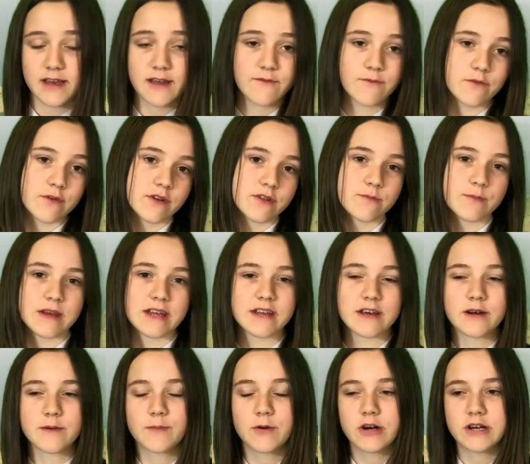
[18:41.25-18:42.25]
and everyone has
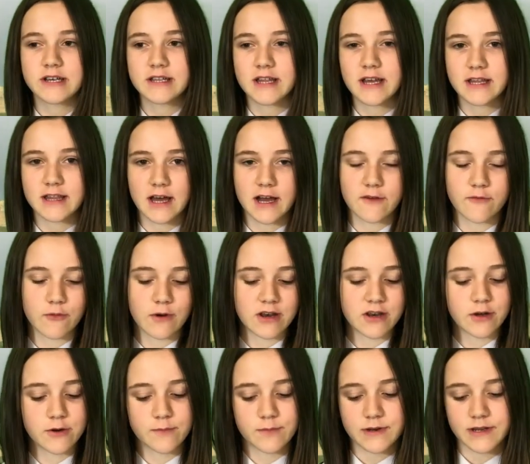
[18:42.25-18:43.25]
been at a point in their life
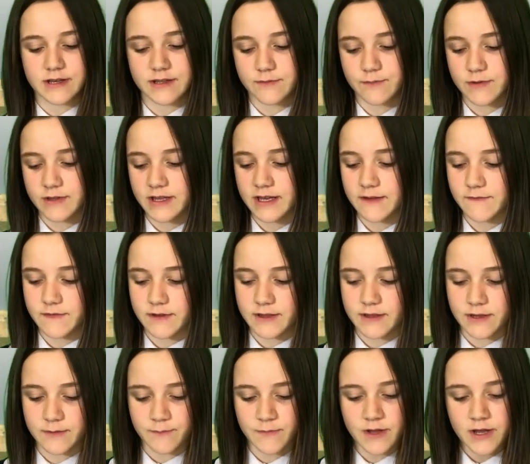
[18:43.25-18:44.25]
where nobody has believed
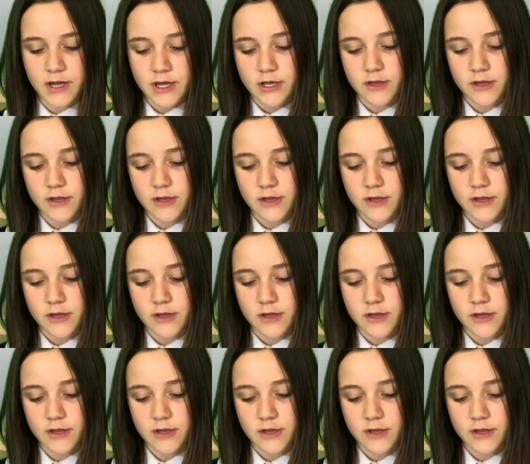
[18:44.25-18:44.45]
in them.